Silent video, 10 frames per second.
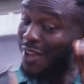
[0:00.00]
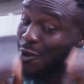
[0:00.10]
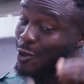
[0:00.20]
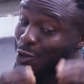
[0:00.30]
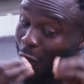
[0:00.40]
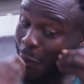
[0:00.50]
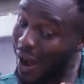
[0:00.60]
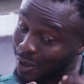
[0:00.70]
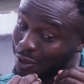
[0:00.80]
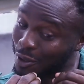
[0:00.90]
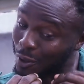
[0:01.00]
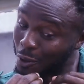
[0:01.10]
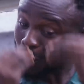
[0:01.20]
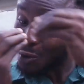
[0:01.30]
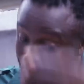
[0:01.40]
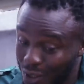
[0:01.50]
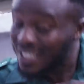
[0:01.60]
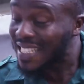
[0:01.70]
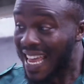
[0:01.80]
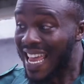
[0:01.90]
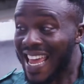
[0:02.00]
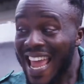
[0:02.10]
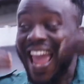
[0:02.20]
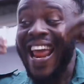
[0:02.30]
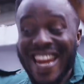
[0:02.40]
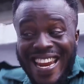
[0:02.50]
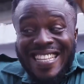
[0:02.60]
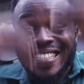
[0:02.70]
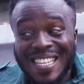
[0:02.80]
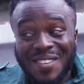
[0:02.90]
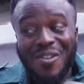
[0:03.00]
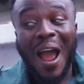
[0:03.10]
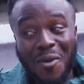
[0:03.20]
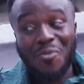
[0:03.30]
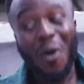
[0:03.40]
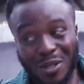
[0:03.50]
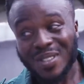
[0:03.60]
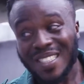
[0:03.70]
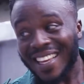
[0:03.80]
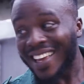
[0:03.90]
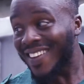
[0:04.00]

Now you use your mouth. Talk say anything where I want.